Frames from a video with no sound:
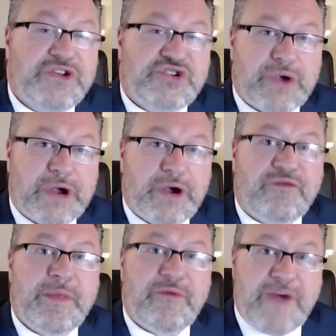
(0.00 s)
the trigger
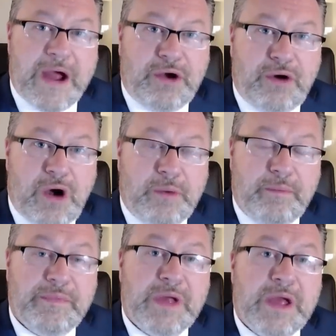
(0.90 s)
from the firearm.
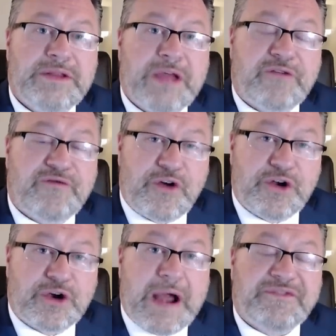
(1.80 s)
Take
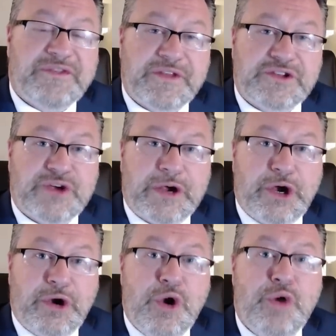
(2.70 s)
photographs of the
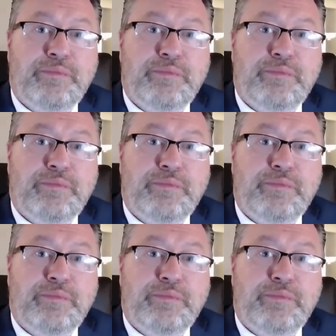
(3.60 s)
trigger.